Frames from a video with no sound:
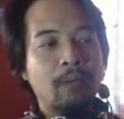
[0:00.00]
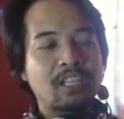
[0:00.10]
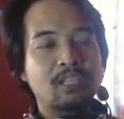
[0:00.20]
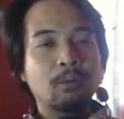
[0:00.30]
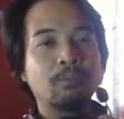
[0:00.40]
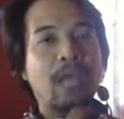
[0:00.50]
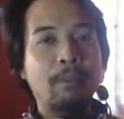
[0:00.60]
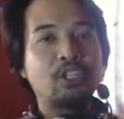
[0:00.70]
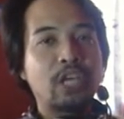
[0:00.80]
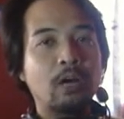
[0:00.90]
maximum
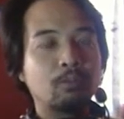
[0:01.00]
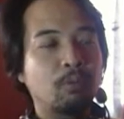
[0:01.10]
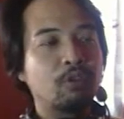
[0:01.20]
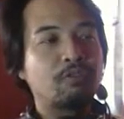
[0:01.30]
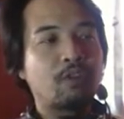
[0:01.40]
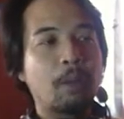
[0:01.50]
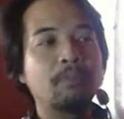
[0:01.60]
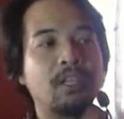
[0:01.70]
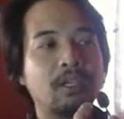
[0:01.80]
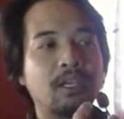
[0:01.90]
damage output
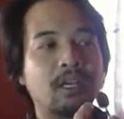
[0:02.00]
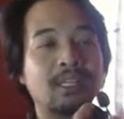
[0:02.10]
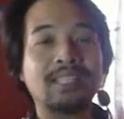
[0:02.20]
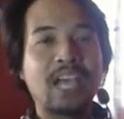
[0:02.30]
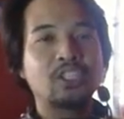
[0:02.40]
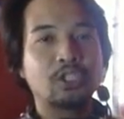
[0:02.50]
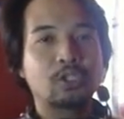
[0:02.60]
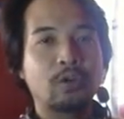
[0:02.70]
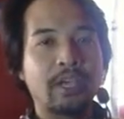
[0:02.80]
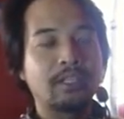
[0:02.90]
from the dashing
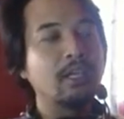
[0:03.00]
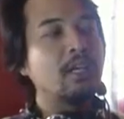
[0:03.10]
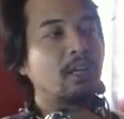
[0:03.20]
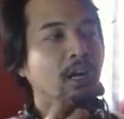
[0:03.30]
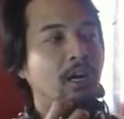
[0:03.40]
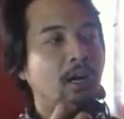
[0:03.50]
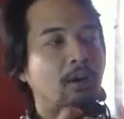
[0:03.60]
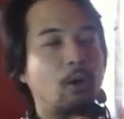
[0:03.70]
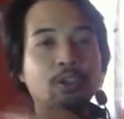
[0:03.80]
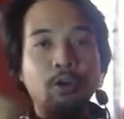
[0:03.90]
strike
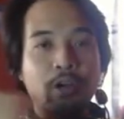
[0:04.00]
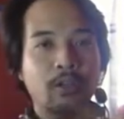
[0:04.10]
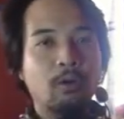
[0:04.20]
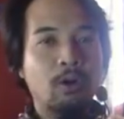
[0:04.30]
on your